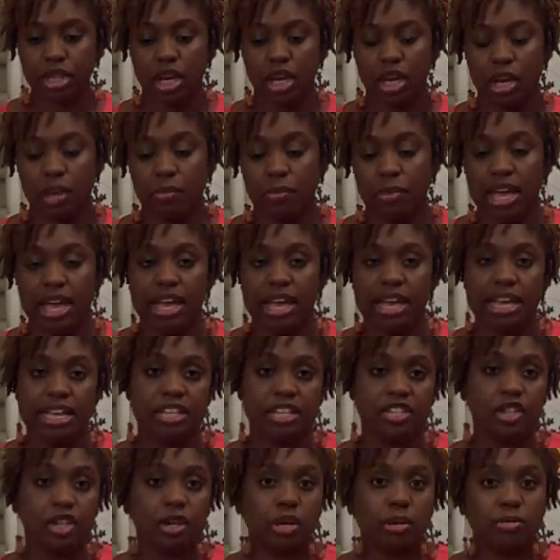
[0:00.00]
Um,
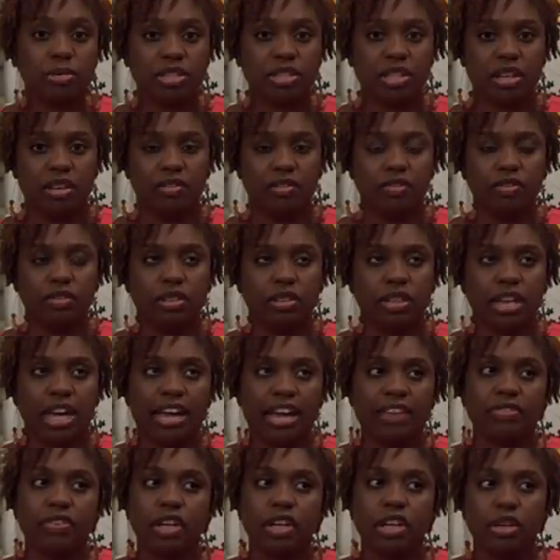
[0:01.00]
in terms of
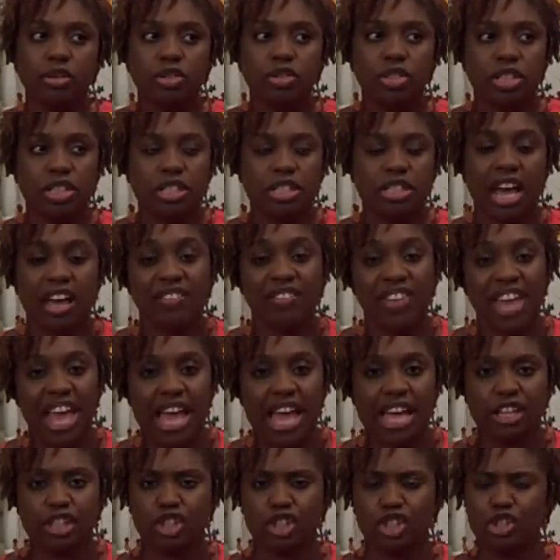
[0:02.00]
life coaches, I've
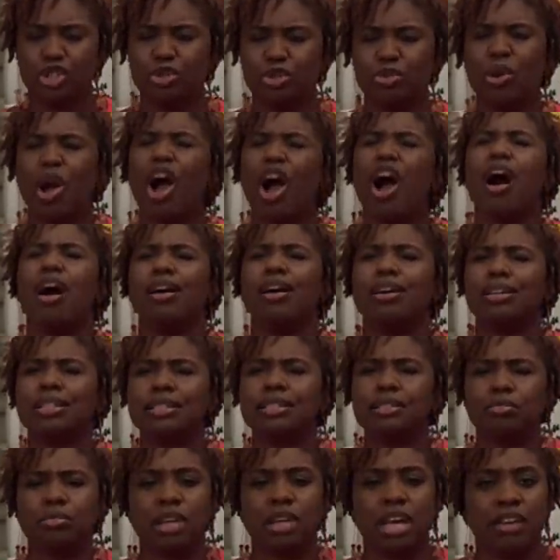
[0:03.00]
had two
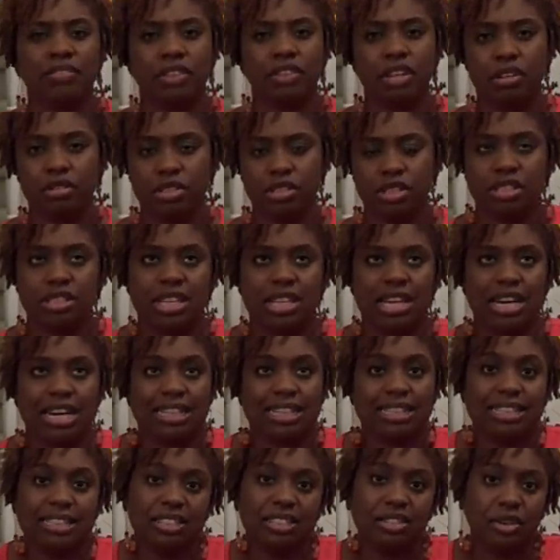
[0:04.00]
awesome life coaches that I
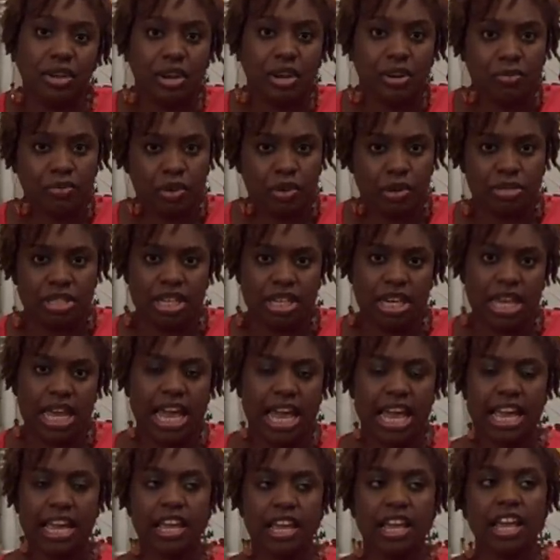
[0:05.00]
still hear from
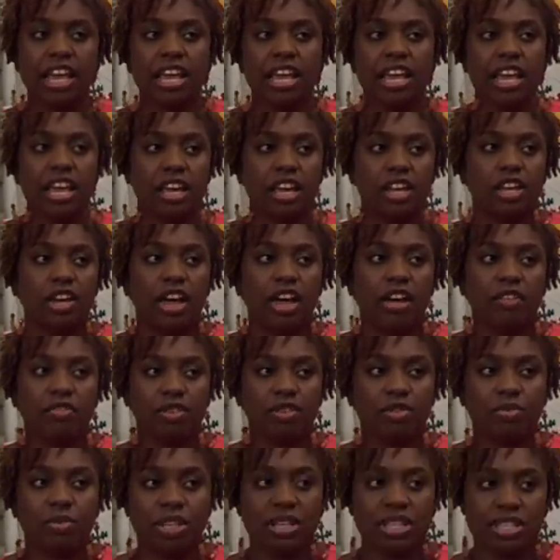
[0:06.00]
today. You know,
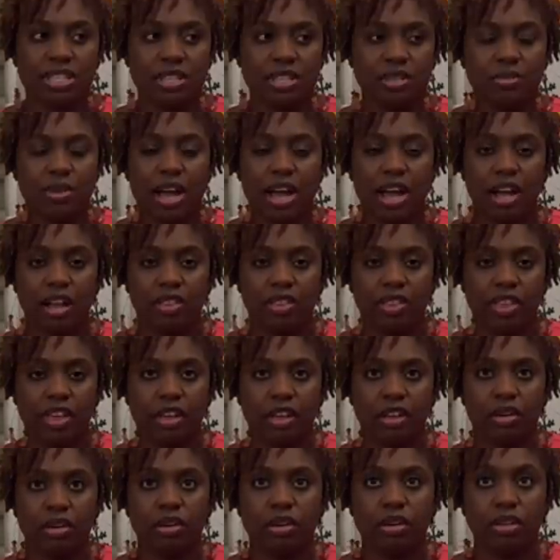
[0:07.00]
every once in a while,
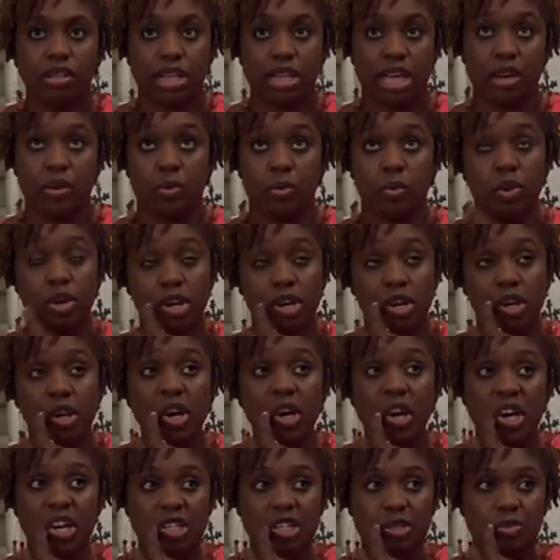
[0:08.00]
they'll like one
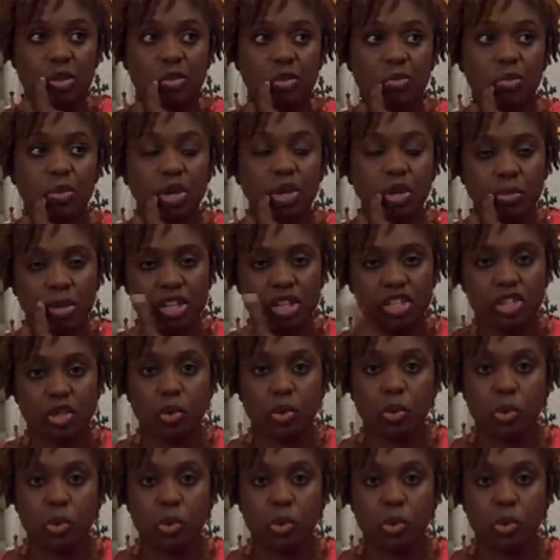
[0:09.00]
calls me pretty much